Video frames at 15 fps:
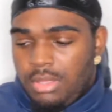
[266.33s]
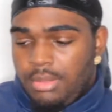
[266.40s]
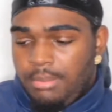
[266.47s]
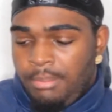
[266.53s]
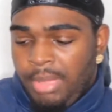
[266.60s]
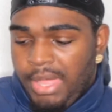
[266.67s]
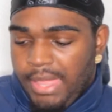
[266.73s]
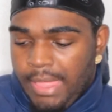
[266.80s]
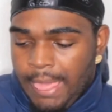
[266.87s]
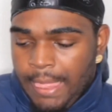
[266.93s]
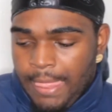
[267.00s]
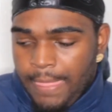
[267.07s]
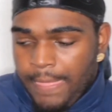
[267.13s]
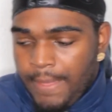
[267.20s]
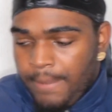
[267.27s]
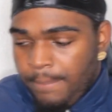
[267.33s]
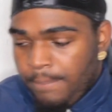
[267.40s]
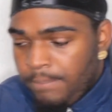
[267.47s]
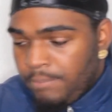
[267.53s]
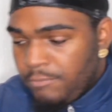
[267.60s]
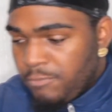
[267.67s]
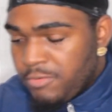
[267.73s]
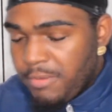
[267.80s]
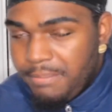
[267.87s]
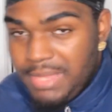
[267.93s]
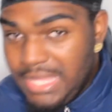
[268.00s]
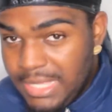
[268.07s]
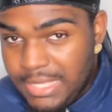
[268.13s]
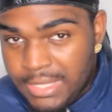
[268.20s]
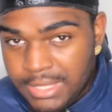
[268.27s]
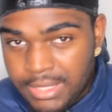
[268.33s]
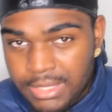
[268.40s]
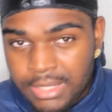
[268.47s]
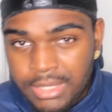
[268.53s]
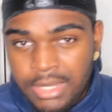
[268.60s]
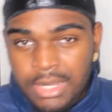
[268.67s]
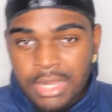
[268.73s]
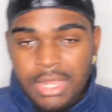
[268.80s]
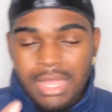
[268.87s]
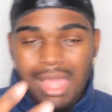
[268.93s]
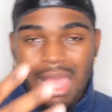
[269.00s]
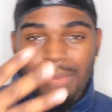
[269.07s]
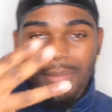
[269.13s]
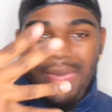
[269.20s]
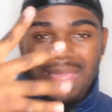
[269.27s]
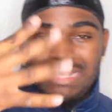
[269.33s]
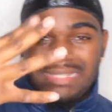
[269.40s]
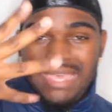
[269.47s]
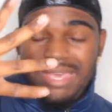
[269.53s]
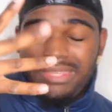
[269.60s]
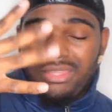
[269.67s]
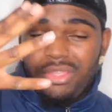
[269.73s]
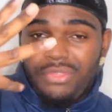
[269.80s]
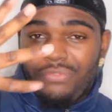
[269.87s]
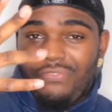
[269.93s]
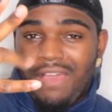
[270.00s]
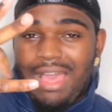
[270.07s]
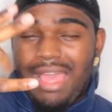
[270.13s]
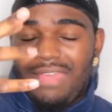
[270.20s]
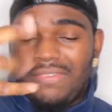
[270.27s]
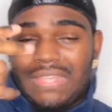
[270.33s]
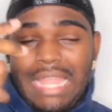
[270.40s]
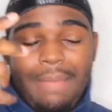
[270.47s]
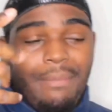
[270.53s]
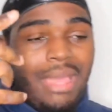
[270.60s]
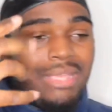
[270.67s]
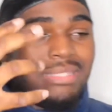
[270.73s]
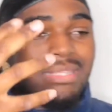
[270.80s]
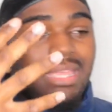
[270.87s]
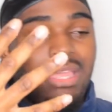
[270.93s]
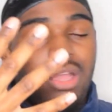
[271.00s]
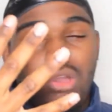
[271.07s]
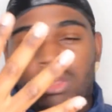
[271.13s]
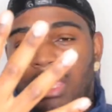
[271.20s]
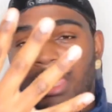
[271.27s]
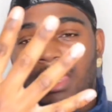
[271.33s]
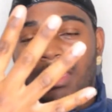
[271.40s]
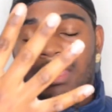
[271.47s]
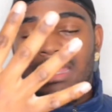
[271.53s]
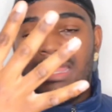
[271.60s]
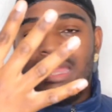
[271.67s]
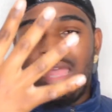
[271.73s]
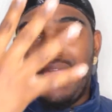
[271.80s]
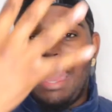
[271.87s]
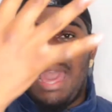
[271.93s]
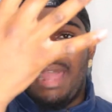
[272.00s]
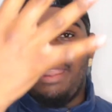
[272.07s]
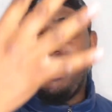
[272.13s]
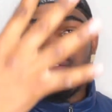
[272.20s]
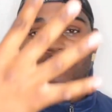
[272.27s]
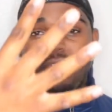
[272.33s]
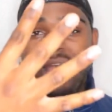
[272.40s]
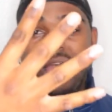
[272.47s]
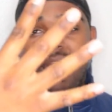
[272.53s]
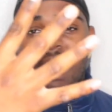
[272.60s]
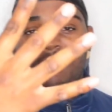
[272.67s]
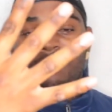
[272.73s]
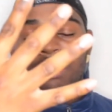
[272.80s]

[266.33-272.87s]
But for me, I might take those 5 and I might say, okay, out of the 5,